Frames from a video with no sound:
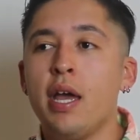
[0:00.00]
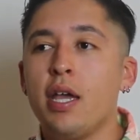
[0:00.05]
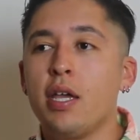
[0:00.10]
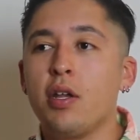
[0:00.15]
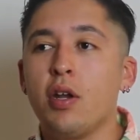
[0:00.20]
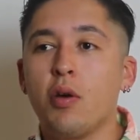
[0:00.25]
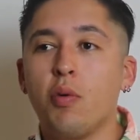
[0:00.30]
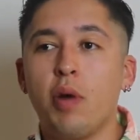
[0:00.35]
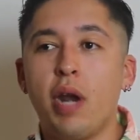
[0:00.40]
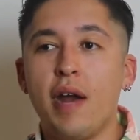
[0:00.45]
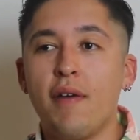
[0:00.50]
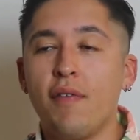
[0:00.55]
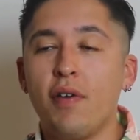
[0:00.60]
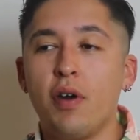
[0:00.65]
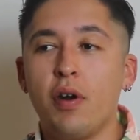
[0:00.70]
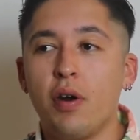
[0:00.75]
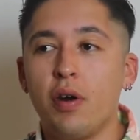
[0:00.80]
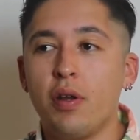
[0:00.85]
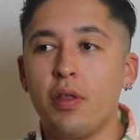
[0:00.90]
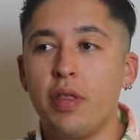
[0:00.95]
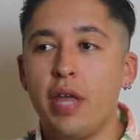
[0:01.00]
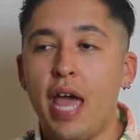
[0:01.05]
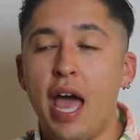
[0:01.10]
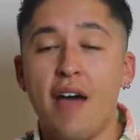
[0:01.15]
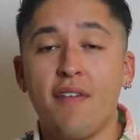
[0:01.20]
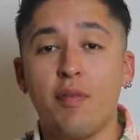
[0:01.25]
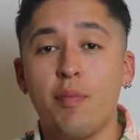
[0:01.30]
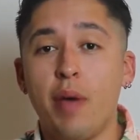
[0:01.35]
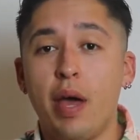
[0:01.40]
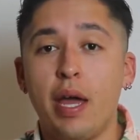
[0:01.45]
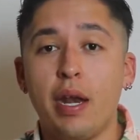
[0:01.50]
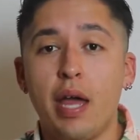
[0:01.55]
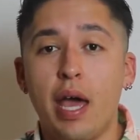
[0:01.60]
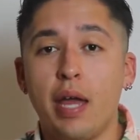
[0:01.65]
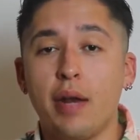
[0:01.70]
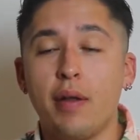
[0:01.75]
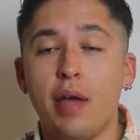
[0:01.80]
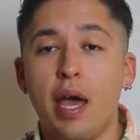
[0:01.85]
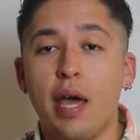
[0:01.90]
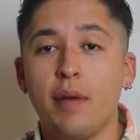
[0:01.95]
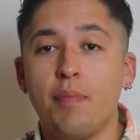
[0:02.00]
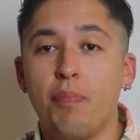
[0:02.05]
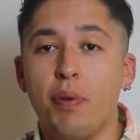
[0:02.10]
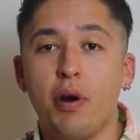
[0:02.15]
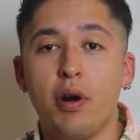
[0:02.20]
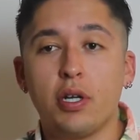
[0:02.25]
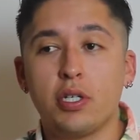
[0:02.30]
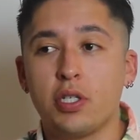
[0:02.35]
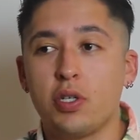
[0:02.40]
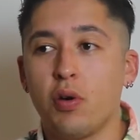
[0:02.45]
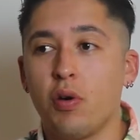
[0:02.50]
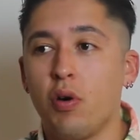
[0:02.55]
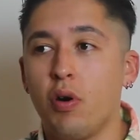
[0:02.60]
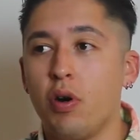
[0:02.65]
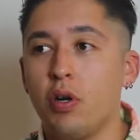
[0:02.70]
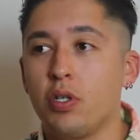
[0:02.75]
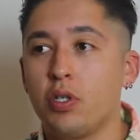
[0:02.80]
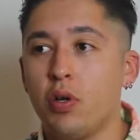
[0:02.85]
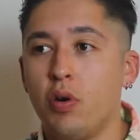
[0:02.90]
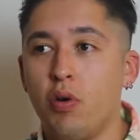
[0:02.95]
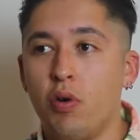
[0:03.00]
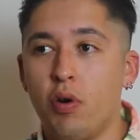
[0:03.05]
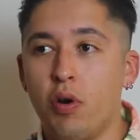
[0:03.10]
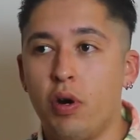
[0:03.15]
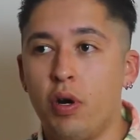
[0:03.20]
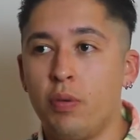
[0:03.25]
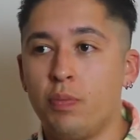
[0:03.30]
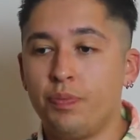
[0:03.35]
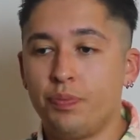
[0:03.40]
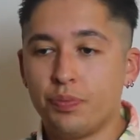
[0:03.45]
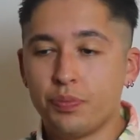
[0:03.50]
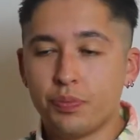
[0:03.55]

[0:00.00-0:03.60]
whenever they have them at bird stores or